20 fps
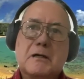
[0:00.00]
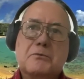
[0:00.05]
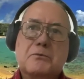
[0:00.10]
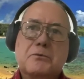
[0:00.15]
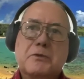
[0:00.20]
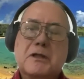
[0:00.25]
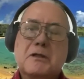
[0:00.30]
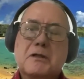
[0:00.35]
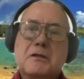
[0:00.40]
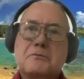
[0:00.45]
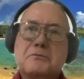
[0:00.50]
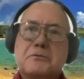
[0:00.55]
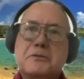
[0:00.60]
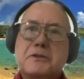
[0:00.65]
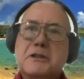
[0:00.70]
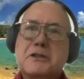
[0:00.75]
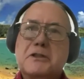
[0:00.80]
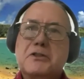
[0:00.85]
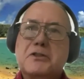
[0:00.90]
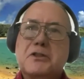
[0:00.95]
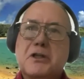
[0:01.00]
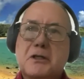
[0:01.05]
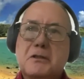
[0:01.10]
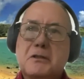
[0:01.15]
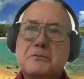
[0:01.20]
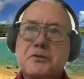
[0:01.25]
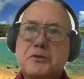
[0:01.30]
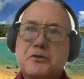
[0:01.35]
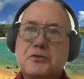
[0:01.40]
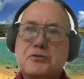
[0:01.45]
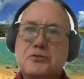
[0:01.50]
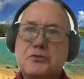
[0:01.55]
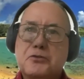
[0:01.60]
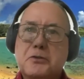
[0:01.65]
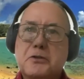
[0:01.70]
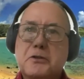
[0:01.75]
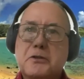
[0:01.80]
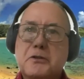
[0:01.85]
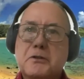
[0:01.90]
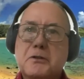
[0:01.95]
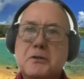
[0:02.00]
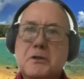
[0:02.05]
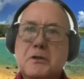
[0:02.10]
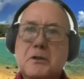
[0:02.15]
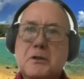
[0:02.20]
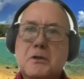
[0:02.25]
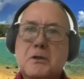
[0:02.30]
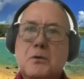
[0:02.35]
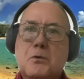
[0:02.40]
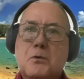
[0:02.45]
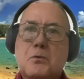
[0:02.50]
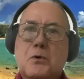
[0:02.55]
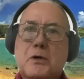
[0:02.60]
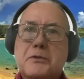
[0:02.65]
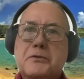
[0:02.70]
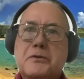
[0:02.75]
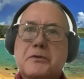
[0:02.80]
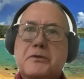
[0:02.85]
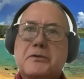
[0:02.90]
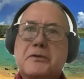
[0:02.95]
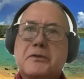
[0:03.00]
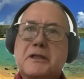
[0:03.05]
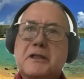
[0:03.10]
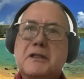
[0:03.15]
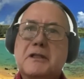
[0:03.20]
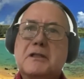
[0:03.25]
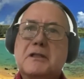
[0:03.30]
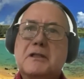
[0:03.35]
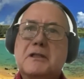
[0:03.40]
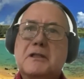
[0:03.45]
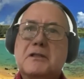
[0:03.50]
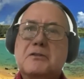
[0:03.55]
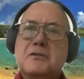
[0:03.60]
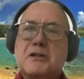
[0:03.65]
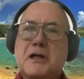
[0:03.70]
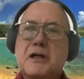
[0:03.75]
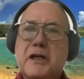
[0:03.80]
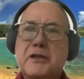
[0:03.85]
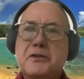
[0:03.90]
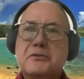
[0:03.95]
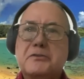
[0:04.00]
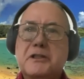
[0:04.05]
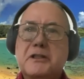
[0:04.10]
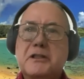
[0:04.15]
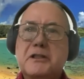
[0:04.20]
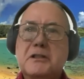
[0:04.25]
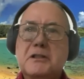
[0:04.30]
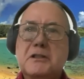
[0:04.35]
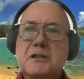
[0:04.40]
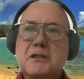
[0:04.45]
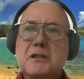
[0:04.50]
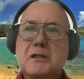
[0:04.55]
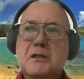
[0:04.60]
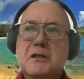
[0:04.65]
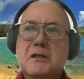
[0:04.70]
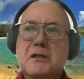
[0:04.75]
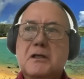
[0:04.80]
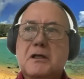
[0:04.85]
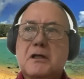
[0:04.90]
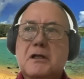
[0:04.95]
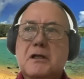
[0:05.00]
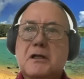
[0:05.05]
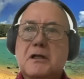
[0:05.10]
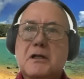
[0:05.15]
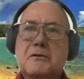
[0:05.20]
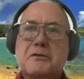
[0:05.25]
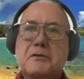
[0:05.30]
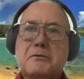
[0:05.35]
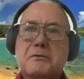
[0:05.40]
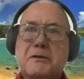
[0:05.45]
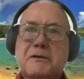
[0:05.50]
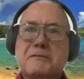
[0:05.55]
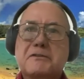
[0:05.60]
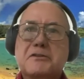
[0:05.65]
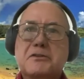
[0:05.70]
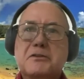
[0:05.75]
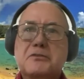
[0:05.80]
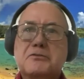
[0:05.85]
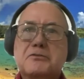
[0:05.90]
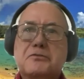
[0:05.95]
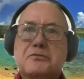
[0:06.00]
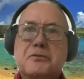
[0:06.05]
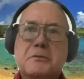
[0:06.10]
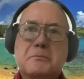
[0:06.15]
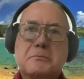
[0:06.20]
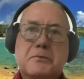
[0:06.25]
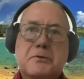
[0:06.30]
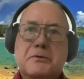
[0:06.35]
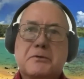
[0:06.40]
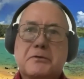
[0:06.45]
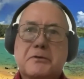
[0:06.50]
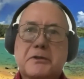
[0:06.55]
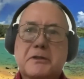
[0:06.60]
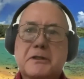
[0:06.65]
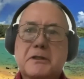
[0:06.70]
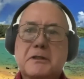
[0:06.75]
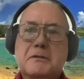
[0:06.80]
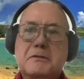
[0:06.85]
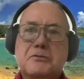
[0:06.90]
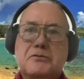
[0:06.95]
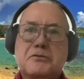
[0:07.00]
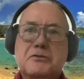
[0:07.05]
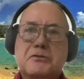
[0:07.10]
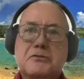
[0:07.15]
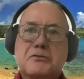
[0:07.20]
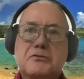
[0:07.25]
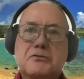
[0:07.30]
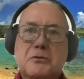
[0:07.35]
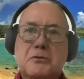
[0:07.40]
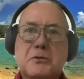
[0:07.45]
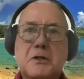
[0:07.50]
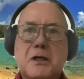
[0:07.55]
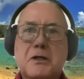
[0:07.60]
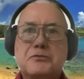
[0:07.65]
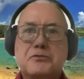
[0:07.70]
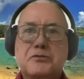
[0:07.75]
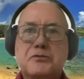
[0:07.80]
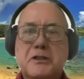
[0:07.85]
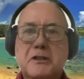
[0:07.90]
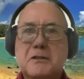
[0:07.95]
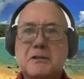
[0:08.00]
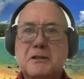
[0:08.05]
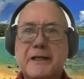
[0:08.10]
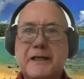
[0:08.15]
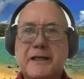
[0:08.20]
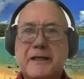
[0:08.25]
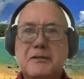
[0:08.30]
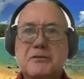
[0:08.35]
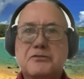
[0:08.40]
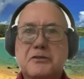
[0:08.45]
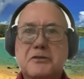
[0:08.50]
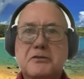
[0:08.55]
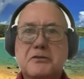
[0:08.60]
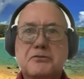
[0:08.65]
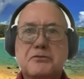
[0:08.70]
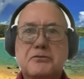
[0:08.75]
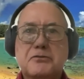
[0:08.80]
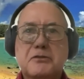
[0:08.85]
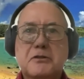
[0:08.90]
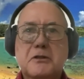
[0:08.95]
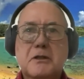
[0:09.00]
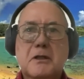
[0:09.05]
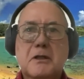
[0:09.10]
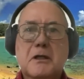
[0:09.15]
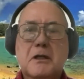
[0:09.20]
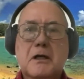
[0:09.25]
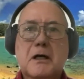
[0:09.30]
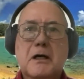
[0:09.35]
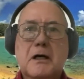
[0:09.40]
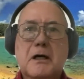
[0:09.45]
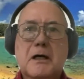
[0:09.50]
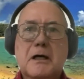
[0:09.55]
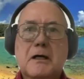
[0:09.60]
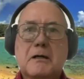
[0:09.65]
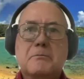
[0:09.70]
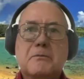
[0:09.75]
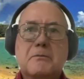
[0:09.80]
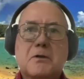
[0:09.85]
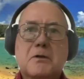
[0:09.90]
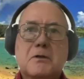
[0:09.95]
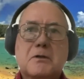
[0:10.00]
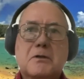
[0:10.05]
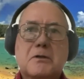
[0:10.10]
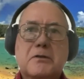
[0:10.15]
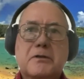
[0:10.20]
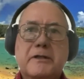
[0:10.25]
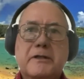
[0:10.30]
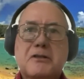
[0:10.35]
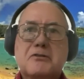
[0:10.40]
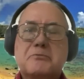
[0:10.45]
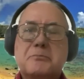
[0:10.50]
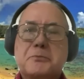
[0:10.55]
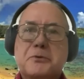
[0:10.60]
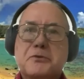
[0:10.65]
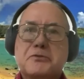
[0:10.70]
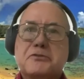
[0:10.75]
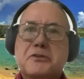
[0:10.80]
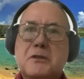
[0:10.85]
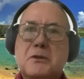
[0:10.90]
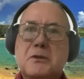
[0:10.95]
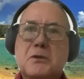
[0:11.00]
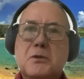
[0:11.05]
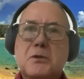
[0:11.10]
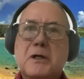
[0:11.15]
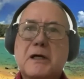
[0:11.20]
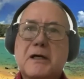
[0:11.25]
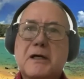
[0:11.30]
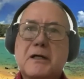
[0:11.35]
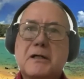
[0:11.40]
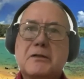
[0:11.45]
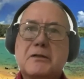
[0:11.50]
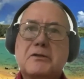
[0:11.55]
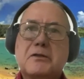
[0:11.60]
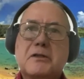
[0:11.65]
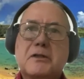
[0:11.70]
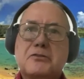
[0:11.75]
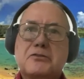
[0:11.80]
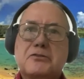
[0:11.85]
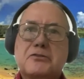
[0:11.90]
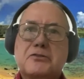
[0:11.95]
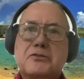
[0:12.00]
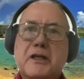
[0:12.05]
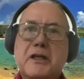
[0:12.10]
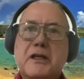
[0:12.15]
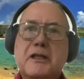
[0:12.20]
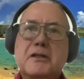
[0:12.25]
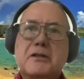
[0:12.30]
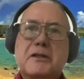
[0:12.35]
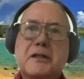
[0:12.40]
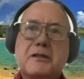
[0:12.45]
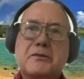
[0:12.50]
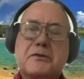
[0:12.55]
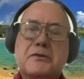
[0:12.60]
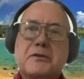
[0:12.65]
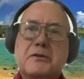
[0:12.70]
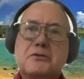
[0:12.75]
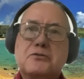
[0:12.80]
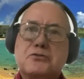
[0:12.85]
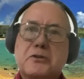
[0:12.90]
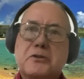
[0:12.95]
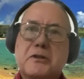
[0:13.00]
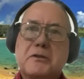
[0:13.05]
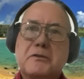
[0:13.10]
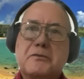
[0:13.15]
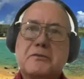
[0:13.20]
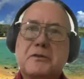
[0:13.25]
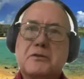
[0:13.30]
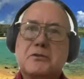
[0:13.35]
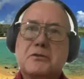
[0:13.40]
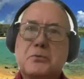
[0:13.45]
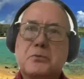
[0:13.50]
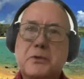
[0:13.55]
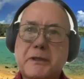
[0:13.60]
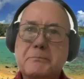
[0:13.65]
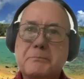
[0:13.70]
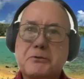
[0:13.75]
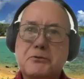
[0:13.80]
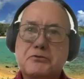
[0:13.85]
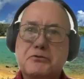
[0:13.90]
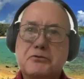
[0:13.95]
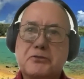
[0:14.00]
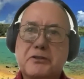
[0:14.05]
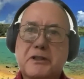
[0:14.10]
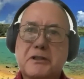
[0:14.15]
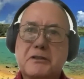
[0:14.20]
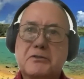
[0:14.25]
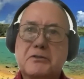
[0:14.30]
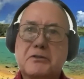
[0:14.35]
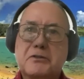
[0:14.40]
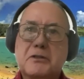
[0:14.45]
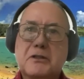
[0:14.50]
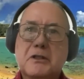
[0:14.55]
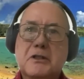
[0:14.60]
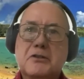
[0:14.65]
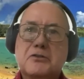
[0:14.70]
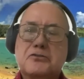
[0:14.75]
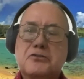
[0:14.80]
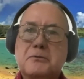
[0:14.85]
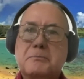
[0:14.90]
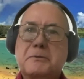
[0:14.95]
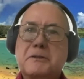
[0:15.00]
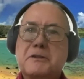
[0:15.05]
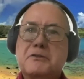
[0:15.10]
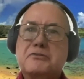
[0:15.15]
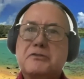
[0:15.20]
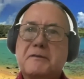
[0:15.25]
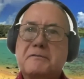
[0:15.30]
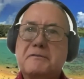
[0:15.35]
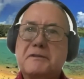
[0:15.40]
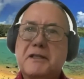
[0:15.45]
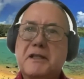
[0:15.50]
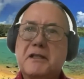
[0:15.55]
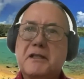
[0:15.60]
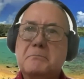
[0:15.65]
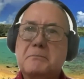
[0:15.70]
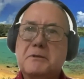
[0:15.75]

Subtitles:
we don't really know for sure what the entirety of the revenues from the so-called ceded lands is. The experts at OHA say that their share of the 20% should be 78